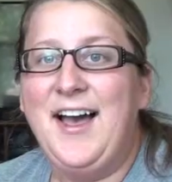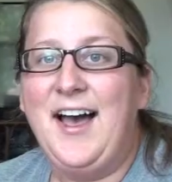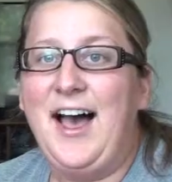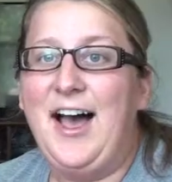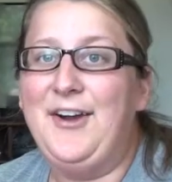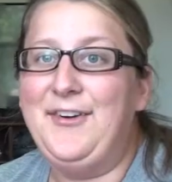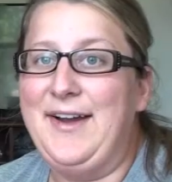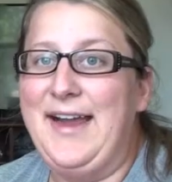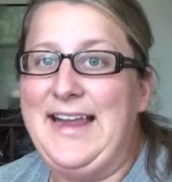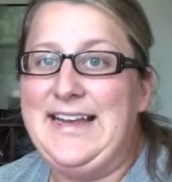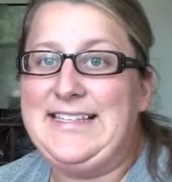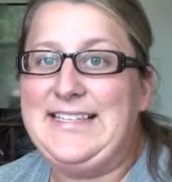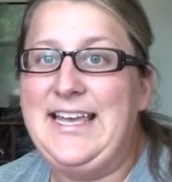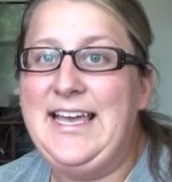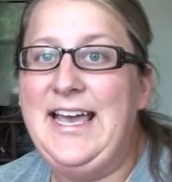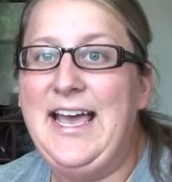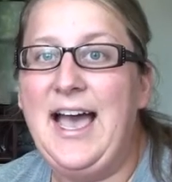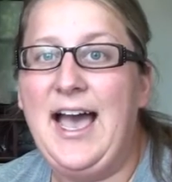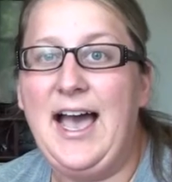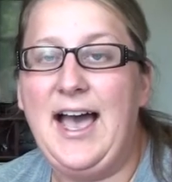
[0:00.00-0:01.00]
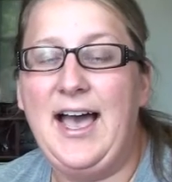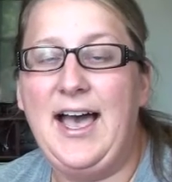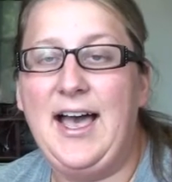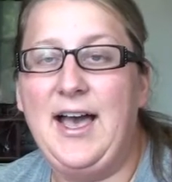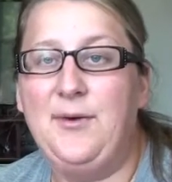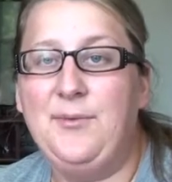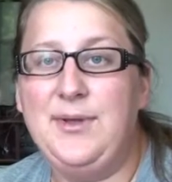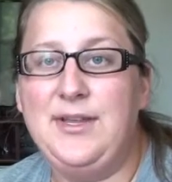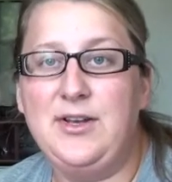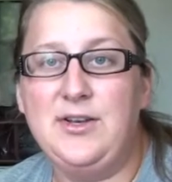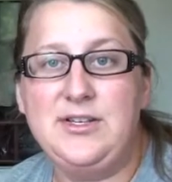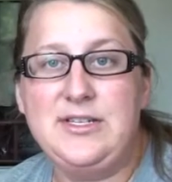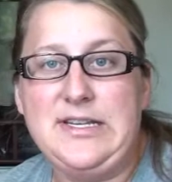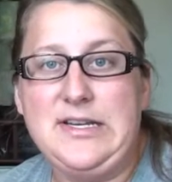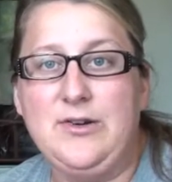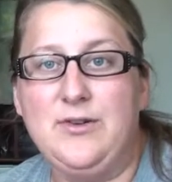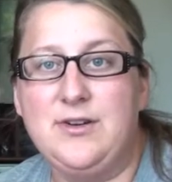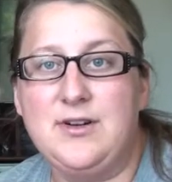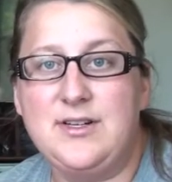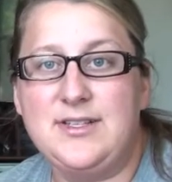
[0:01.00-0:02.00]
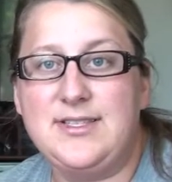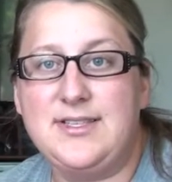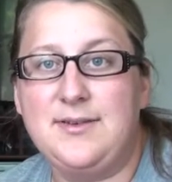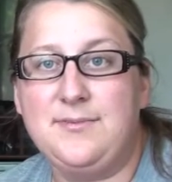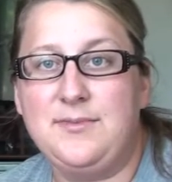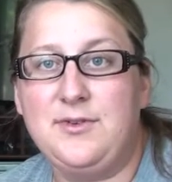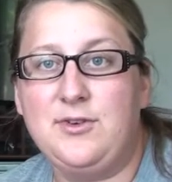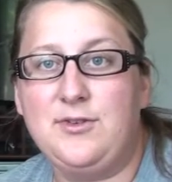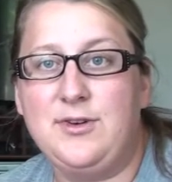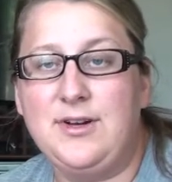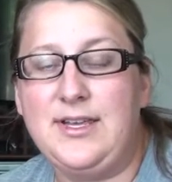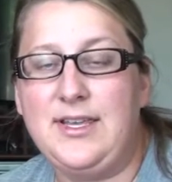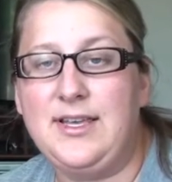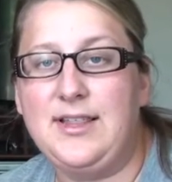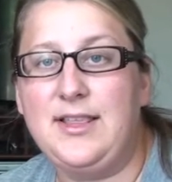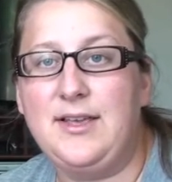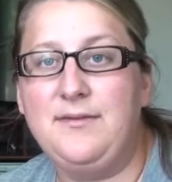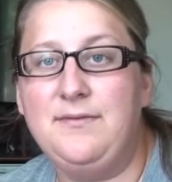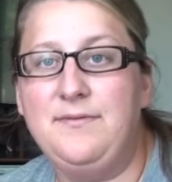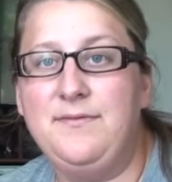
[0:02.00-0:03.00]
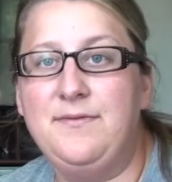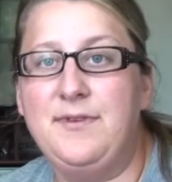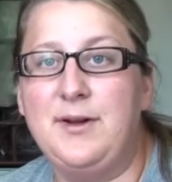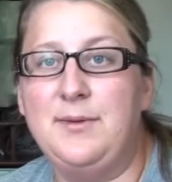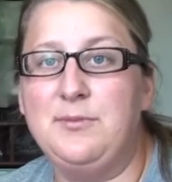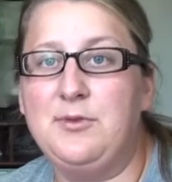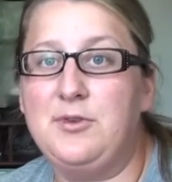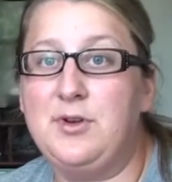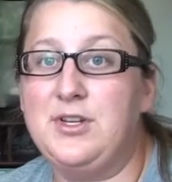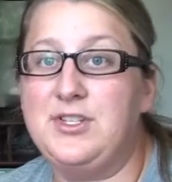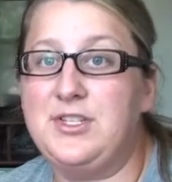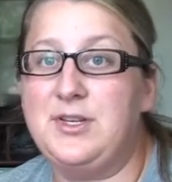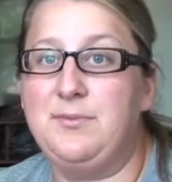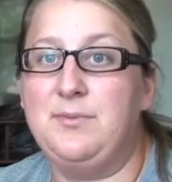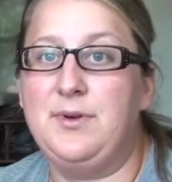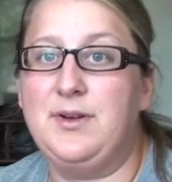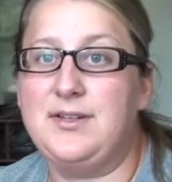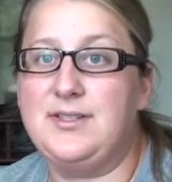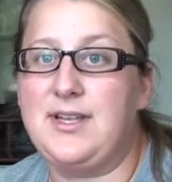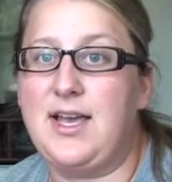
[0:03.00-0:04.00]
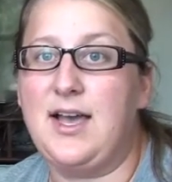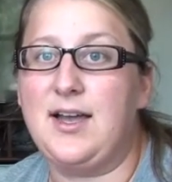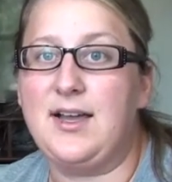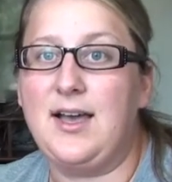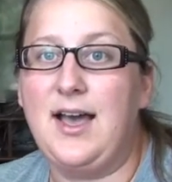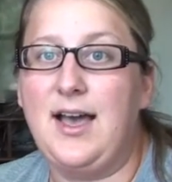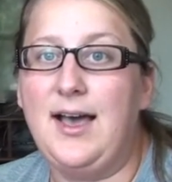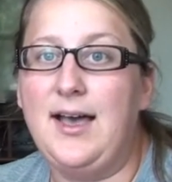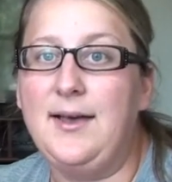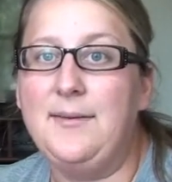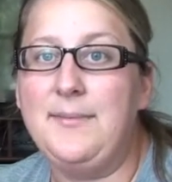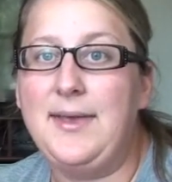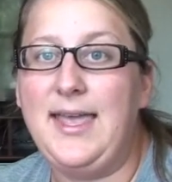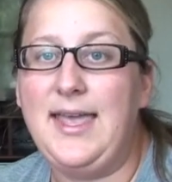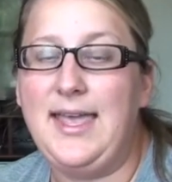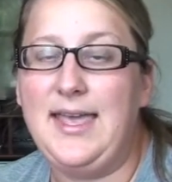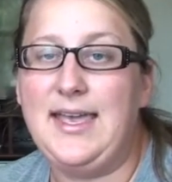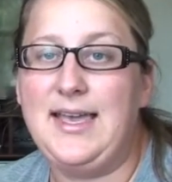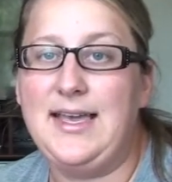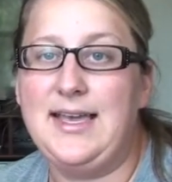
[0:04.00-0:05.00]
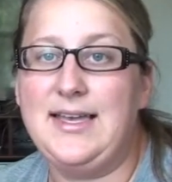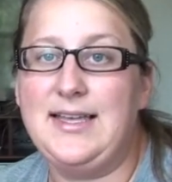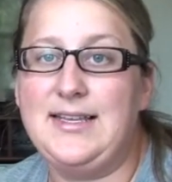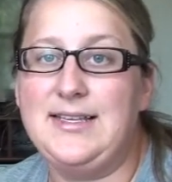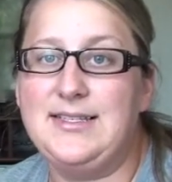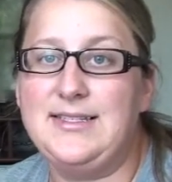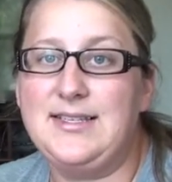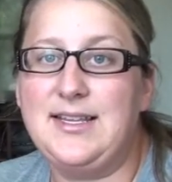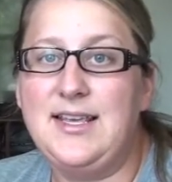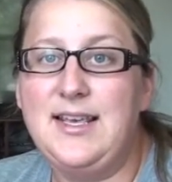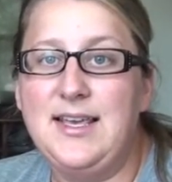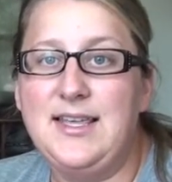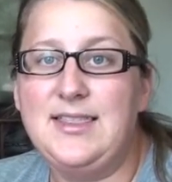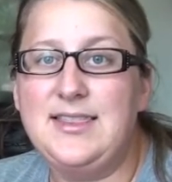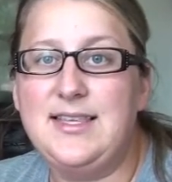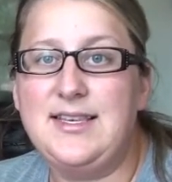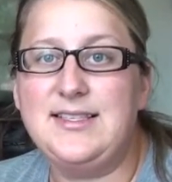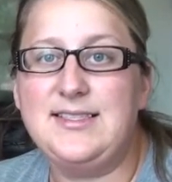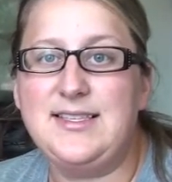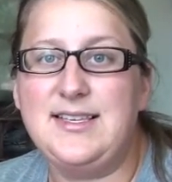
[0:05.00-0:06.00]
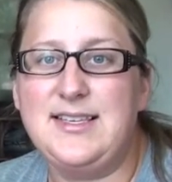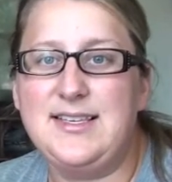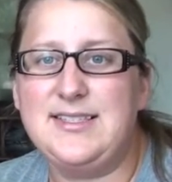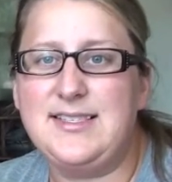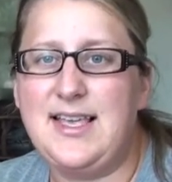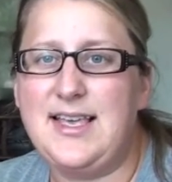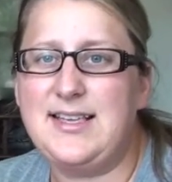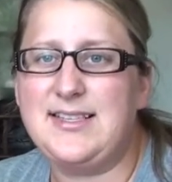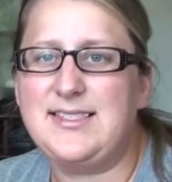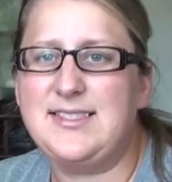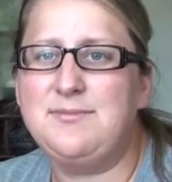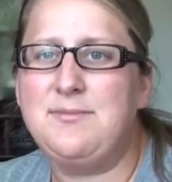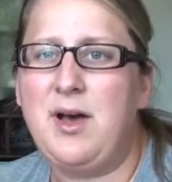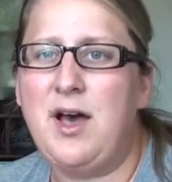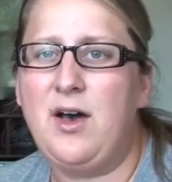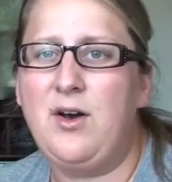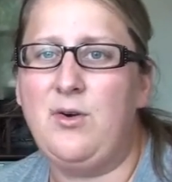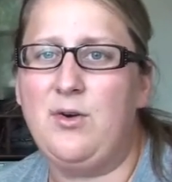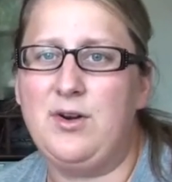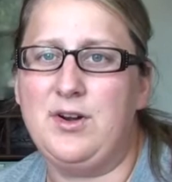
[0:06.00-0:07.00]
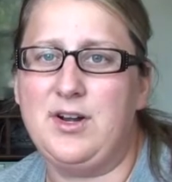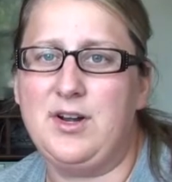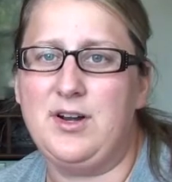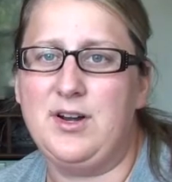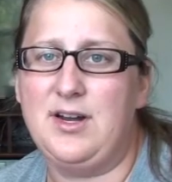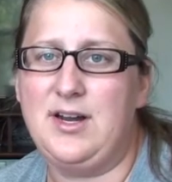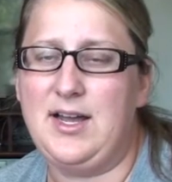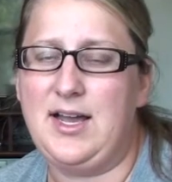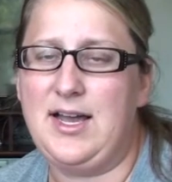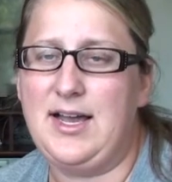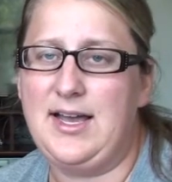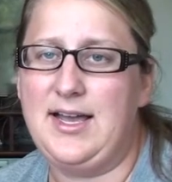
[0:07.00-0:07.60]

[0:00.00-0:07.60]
Alright, we did order some curriculum from christianbook.com, and this is a small order.